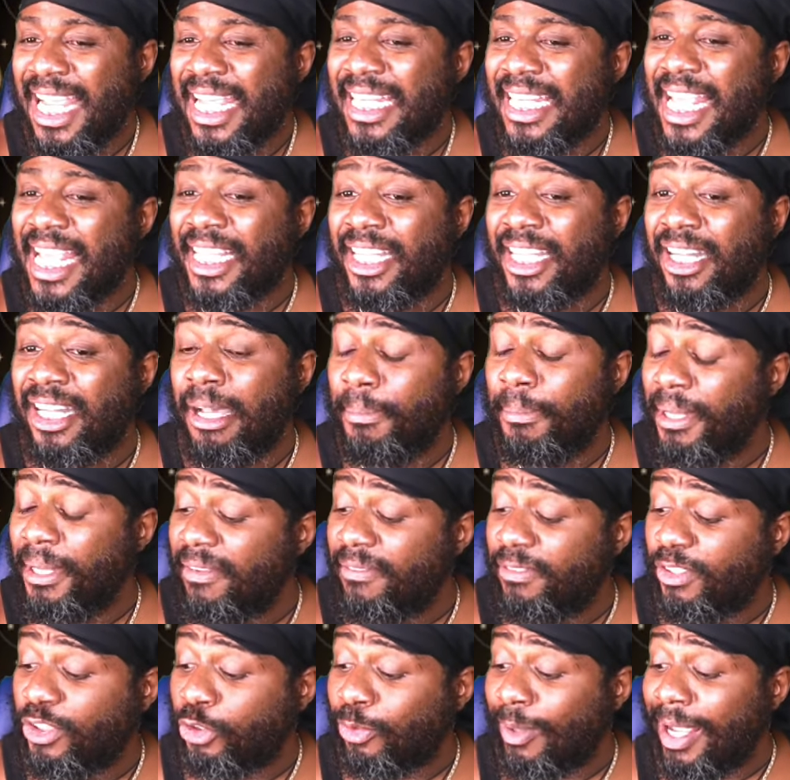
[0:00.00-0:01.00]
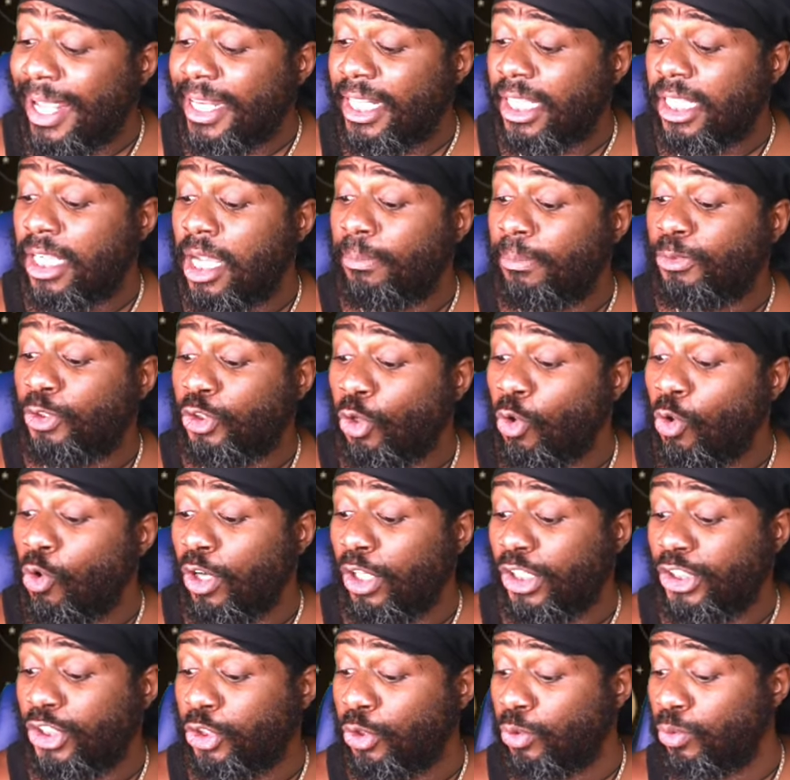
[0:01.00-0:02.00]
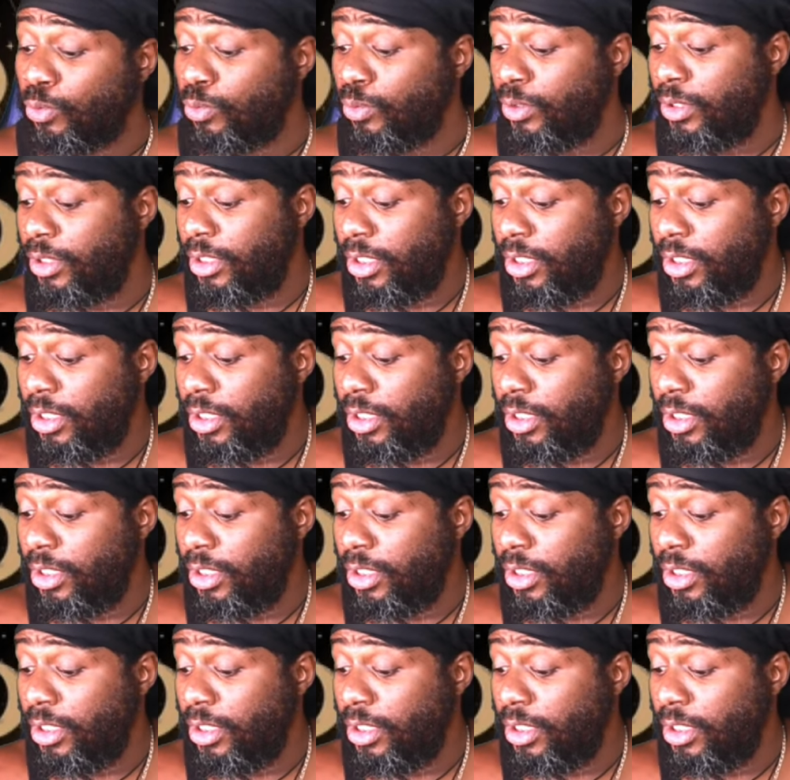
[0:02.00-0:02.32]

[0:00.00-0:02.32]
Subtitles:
They could be even trying to come towards you.